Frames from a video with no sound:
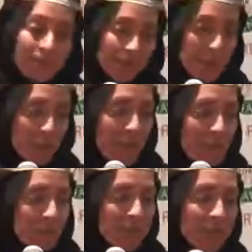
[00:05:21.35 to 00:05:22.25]
So
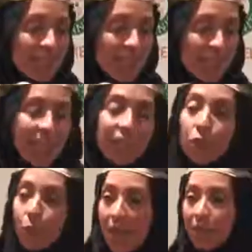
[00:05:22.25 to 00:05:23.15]
that was in
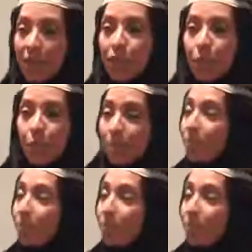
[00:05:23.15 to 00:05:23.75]
2002.